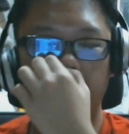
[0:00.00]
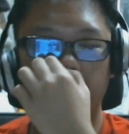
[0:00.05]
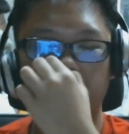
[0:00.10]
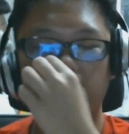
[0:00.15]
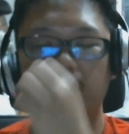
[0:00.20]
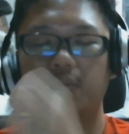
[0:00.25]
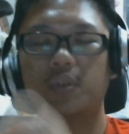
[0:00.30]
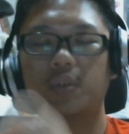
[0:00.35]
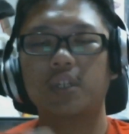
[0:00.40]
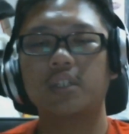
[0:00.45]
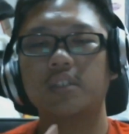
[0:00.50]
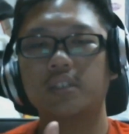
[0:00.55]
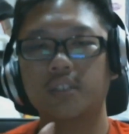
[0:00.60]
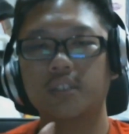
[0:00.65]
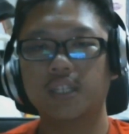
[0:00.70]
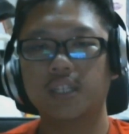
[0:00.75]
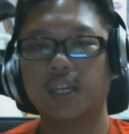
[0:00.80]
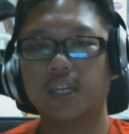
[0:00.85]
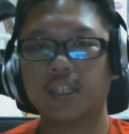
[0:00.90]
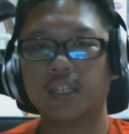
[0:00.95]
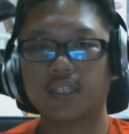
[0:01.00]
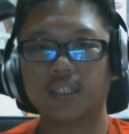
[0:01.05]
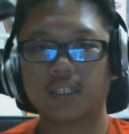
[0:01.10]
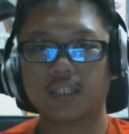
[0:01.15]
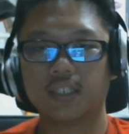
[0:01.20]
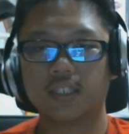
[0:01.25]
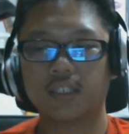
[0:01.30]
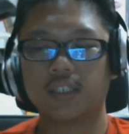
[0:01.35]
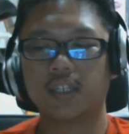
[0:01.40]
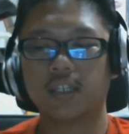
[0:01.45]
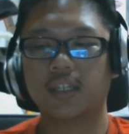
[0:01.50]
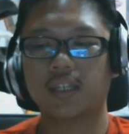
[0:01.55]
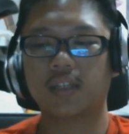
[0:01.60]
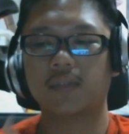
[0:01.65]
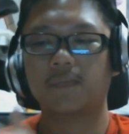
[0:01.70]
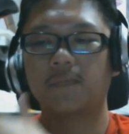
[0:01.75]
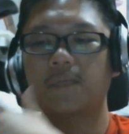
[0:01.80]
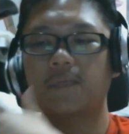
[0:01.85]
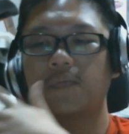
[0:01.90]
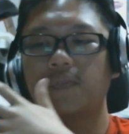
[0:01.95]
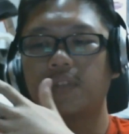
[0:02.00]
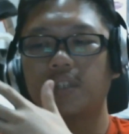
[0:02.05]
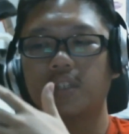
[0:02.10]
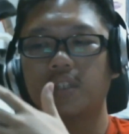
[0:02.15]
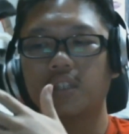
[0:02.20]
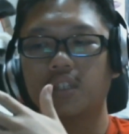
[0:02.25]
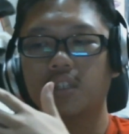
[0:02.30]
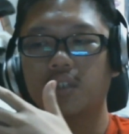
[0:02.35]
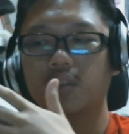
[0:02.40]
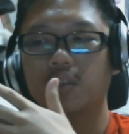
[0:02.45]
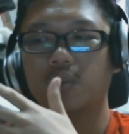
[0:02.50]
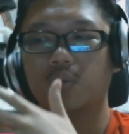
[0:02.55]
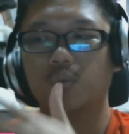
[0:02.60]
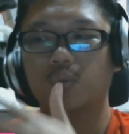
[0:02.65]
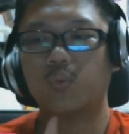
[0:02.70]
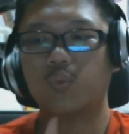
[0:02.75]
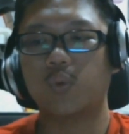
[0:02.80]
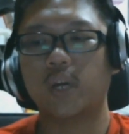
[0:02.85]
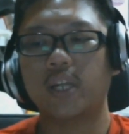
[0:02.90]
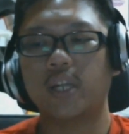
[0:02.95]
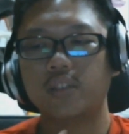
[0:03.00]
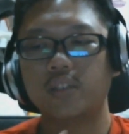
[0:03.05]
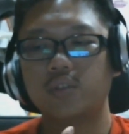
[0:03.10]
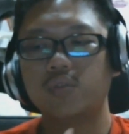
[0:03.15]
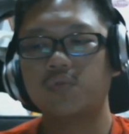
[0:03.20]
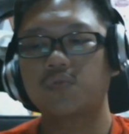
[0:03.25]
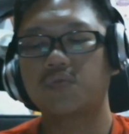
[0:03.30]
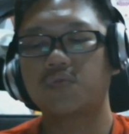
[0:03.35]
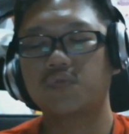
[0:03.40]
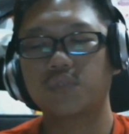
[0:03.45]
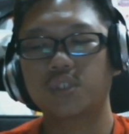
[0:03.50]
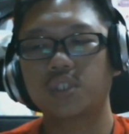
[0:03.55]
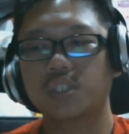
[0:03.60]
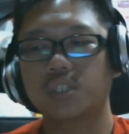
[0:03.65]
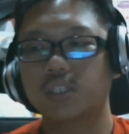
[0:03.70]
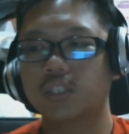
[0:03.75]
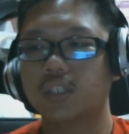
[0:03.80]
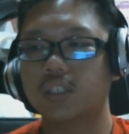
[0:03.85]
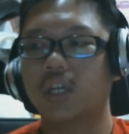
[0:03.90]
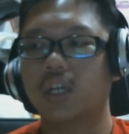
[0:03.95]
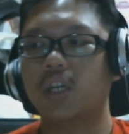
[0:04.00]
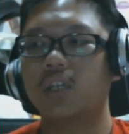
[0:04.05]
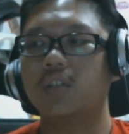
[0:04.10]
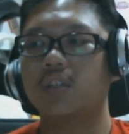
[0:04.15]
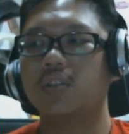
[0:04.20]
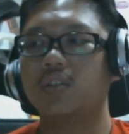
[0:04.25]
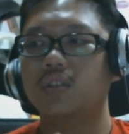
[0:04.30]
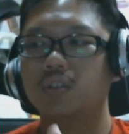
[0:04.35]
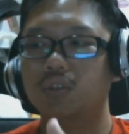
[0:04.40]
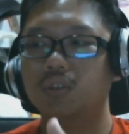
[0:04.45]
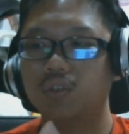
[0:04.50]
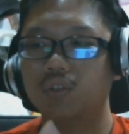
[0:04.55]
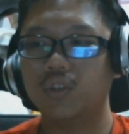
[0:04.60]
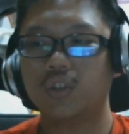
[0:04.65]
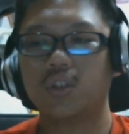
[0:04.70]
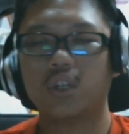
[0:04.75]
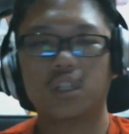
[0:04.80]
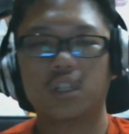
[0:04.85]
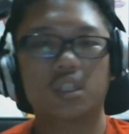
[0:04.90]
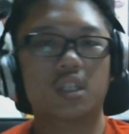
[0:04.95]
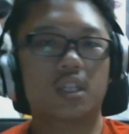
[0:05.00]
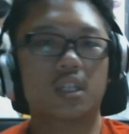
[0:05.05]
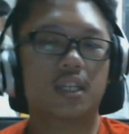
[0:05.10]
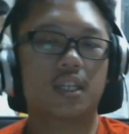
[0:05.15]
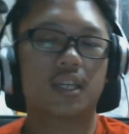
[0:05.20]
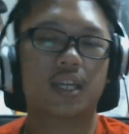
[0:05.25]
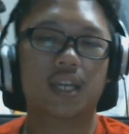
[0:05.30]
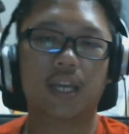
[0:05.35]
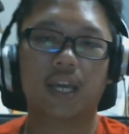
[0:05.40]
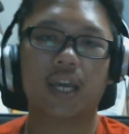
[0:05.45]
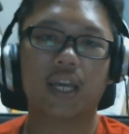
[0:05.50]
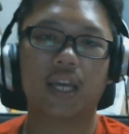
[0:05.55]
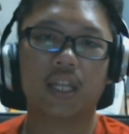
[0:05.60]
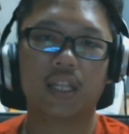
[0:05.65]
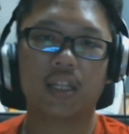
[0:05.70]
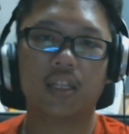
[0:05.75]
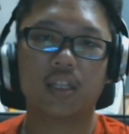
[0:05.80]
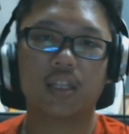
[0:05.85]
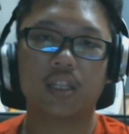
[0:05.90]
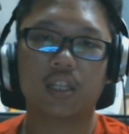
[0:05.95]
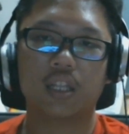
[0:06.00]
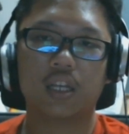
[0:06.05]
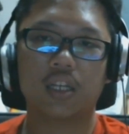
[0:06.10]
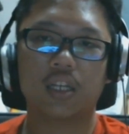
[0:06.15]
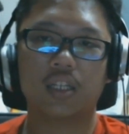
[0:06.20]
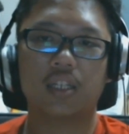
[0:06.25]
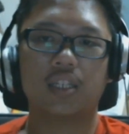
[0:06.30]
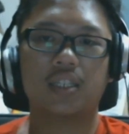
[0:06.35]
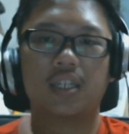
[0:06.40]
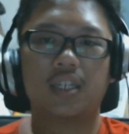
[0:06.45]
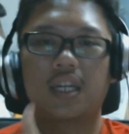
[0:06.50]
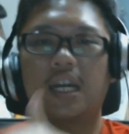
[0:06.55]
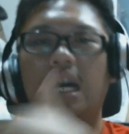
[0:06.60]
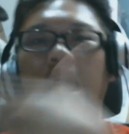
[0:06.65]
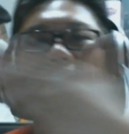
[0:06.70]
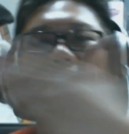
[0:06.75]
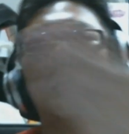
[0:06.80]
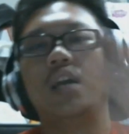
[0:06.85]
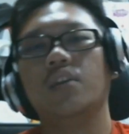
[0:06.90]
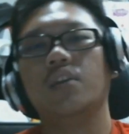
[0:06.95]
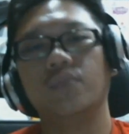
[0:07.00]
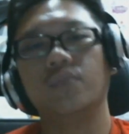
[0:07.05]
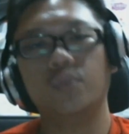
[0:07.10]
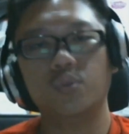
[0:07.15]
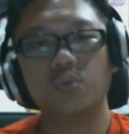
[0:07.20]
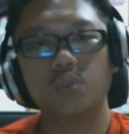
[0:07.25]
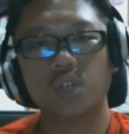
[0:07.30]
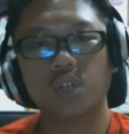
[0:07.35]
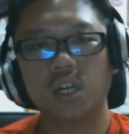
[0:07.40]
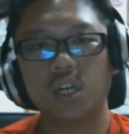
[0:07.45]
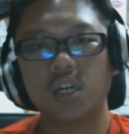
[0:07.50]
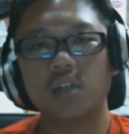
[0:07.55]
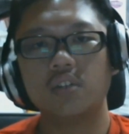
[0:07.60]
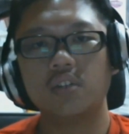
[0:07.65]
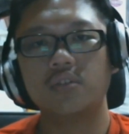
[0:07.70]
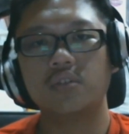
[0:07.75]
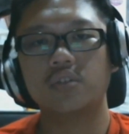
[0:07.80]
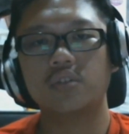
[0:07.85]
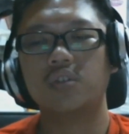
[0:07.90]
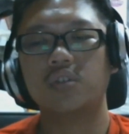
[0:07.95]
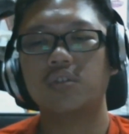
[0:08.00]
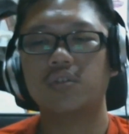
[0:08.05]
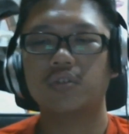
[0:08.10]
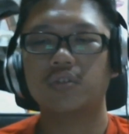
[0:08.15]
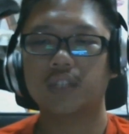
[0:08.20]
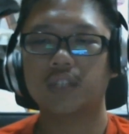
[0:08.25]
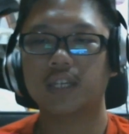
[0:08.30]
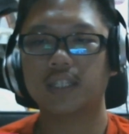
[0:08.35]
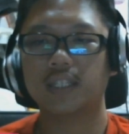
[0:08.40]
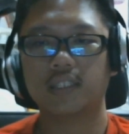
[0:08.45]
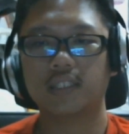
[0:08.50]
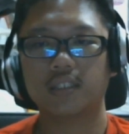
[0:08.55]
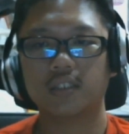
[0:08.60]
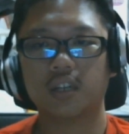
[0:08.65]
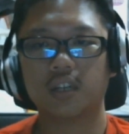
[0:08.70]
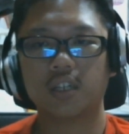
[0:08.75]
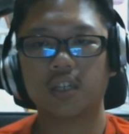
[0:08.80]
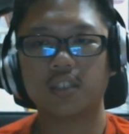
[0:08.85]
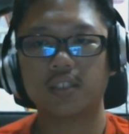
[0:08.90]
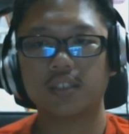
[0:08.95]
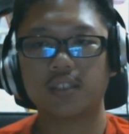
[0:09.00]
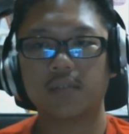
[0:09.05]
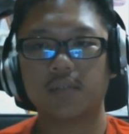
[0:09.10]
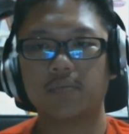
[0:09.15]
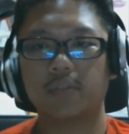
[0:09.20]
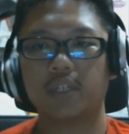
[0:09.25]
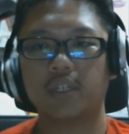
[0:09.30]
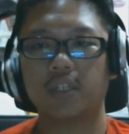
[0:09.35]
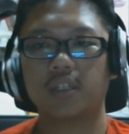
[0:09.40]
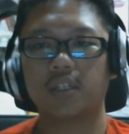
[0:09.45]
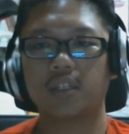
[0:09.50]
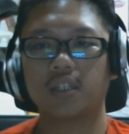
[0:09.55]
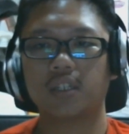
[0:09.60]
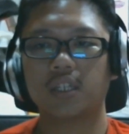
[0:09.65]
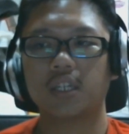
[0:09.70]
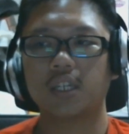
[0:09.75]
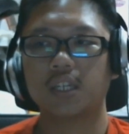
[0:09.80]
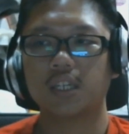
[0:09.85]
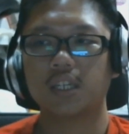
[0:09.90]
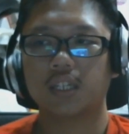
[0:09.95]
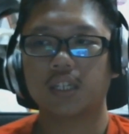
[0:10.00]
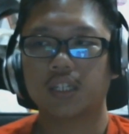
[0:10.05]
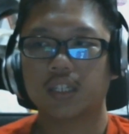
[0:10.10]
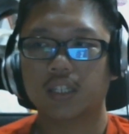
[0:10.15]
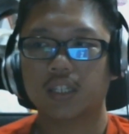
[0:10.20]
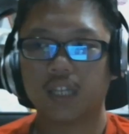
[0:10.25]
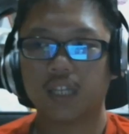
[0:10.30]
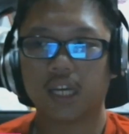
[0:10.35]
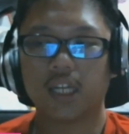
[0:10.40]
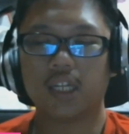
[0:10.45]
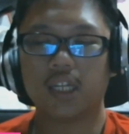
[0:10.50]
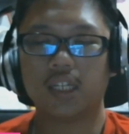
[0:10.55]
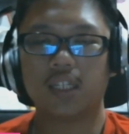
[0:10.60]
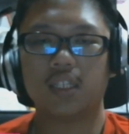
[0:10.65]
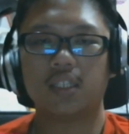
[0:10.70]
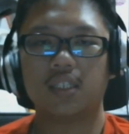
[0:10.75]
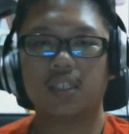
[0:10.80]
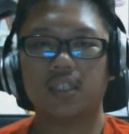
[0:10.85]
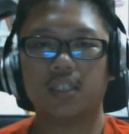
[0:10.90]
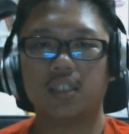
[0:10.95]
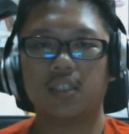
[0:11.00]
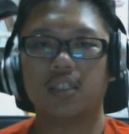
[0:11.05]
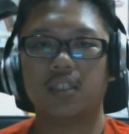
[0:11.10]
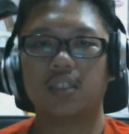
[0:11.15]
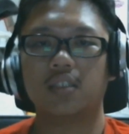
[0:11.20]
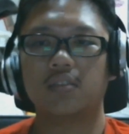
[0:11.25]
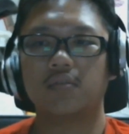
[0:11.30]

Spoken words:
I will say is this, like, when you first start, you're not gonna get like high view count, you know, that's not something that is